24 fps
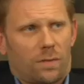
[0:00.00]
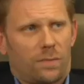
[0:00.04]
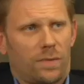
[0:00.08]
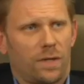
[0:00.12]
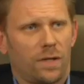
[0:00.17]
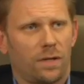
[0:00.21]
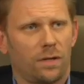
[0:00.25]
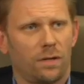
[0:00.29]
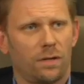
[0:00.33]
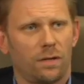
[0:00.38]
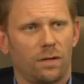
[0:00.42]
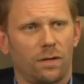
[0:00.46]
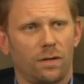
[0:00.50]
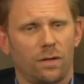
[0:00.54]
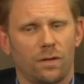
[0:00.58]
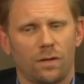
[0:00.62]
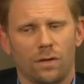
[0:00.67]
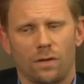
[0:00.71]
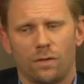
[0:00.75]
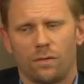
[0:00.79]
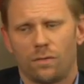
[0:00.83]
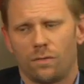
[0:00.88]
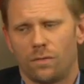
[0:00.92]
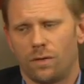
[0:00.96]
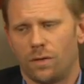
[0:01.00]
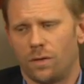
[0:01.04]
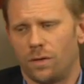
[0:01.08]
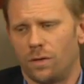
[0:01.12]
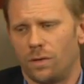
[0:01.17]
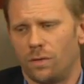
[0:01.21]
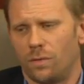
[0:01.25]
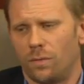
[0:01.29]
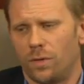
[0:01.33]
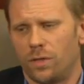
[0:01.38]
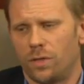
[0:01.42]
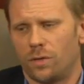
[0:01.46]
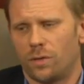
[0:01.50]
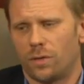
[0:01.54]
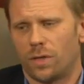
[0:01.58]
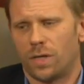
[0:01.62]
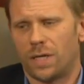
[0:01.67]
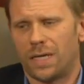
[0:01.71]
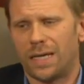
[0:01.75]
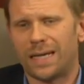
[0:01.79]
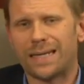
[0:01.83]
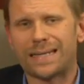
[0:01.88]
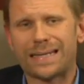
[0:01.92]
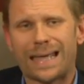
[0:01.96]
I mean, you know, when you're
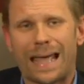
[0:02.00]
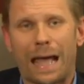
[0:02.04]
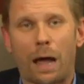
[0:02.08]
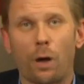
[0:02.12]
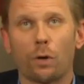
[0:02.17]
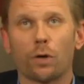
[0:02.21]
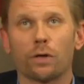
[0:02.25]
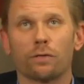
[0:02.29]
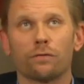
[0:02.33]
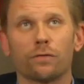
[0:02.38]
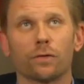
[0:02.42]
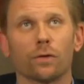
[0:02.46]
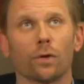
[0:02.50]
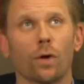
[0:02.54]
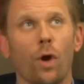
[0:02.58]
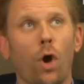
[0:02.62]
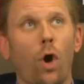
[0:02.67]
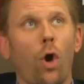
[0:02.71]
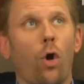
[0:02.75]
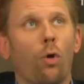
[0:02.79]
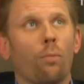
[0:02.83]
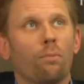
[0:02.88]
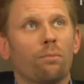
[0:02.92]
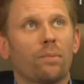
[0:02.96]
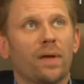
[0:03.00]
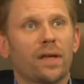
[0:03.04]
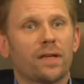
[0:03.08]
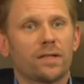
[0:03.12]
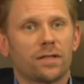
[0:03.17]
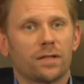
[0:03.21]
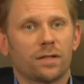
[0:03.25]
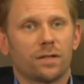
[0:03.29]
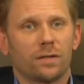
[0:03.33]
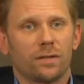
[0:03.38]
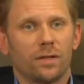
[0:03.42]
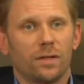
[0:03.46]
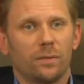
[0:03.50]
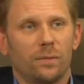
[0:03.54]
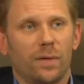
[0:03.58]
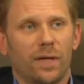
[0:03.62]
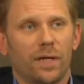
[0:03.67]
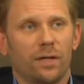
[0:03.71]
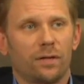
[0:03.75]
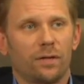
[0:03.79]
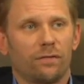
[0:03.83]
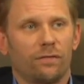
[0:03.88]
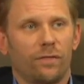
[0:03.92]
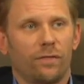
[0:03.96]
kicked out of your home, basically,
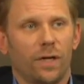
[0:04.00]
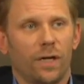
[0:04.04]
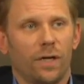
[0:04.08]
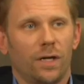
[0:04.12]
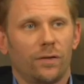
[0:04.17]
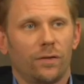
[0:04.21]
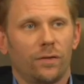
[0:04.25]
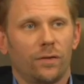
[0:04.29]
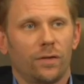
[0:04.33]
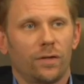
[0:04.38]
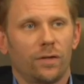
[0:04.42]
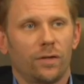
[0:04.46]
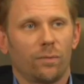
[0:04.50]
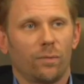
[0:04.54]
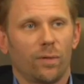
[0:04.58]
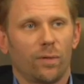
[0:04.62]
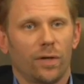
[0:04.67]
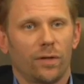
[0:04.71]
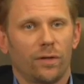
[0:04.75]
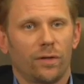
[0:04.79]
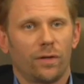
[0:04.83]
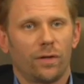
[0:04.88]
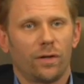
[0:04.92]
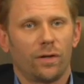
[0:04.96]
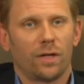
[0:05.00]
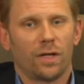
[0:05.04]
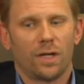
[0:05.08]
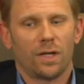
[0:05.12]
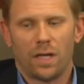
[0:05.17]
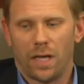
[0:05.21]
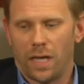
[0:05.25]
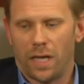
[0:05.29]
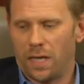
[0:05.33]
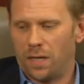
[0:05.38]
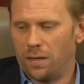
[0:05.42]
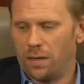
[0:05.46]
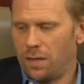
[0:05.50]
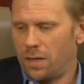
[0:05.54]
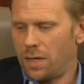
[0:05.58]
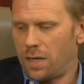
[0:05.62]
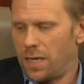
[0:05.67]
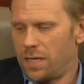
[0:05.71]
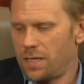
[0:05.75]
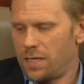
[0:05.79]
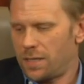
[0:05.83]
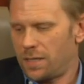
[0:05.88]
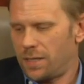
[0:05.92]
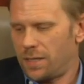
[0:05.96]
by your father and your brother, and
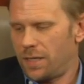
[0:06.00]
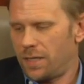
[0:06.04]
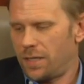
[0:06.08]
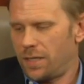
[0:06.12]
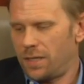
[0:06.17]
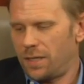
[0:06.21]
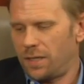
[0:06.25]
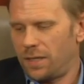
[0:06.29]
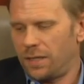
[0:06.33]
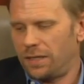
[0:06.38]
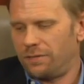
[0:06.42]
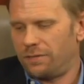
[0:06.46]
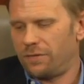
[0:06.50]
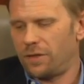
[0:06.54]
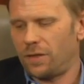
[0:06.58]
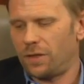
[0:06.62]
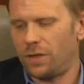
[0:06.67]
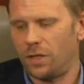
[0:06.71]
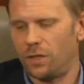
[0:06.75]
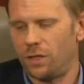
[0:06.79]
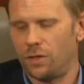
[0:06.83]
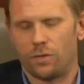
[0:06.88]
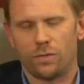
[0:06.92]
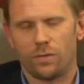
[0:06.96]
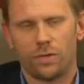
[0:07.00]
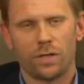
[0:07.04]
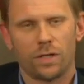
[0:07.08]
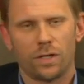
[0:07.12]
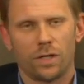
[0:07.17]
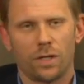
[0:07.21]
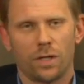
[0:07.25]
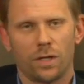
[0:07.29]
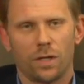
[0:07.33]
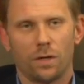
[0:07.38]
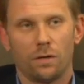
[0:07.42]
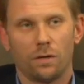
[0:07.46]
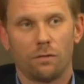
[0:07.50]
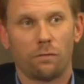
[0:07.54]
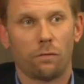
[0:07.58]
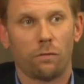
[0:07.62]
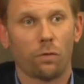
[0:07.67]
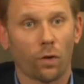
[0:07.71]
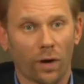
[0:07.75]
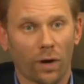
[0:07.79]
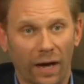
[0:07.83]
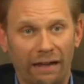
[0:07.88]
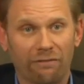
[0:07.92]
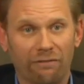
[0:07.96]
isolated and left alone
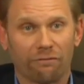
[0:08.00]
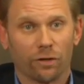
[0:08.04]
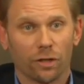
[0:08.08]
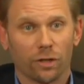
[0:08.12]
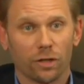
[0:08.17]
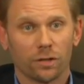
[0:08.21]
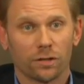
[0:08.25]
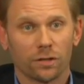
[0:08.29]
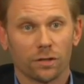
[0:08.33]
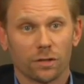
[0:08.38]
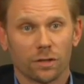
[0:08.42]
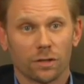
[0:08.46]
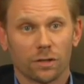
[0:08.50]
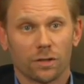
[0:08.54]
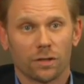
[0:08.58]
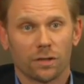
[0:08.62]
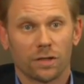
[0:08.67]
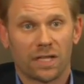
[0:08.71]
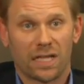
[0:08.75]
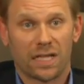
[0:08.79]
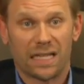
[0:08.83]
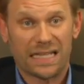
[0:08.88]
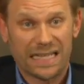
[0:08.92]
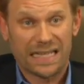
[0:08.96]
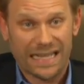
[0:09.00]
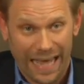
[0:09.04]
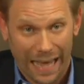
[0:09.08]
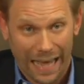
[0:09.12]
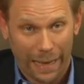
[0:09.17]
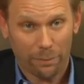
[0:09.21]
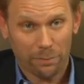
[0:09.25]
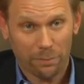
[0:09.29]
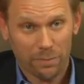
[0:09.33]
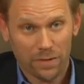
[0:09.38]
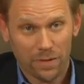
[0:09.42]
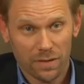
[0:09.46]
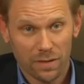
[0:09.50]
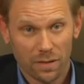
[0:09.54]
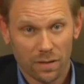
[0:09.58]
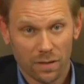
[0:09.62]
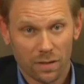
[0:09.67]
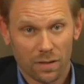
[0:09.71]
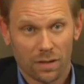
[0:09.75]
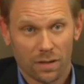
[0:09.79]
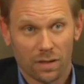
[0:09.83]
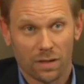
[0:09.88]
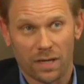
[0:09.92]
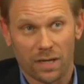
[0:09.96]
forever, condemned,
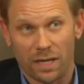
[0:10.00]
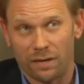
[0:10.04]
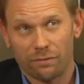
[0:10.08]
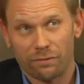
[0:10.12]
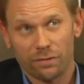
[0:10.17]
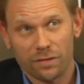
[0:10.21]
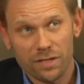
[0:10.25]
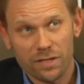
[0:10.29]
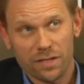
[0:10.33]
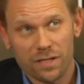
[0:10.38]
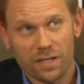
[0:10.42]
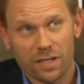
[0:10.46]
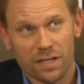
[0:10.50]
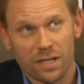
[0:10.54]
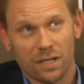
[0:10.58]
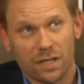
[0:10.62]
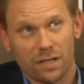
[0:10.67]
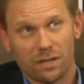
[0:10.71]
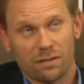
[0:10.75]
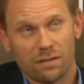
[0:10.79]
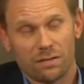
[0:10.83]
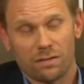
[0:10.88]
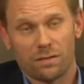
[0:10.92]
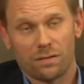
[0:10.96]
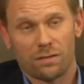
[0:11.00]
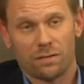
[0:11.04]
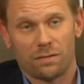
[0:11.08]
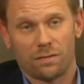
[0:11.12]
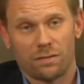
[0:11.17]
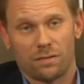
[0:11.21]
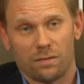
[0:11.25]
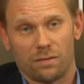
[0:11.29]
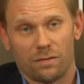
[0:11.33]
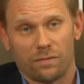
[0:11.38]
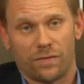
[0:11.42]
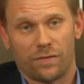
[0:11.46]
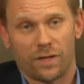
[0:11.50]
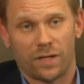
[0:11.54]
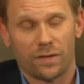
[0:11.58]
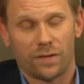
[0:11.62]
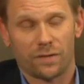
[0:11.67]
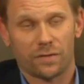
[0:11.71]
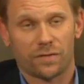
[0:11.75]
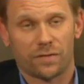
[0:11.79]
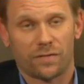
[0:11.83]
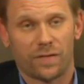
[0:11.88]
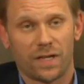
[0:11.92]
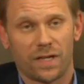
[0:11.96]
never to see your
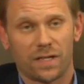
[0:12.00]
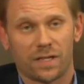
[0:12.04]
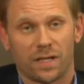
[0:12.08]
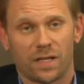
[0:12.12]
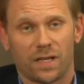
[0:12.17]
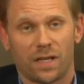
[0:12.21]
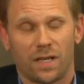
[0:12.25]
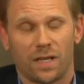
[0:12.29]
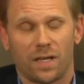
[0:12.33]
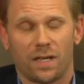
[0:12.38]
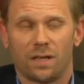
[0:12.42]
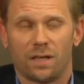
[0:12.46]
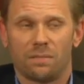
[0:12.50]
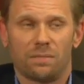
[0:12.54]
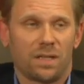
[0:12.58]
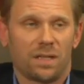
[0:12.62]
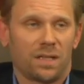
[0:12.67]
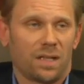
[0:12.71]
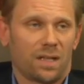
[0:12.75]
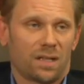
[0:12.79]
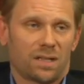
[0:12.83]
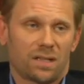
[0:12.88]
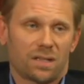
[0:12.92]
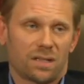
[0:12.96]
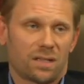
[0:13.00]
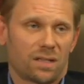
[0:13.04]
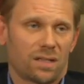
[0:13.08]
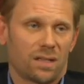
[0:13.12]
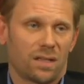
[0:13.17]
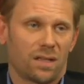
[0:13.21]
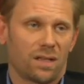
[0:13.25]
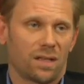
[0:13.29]
father's face again, I mean, that's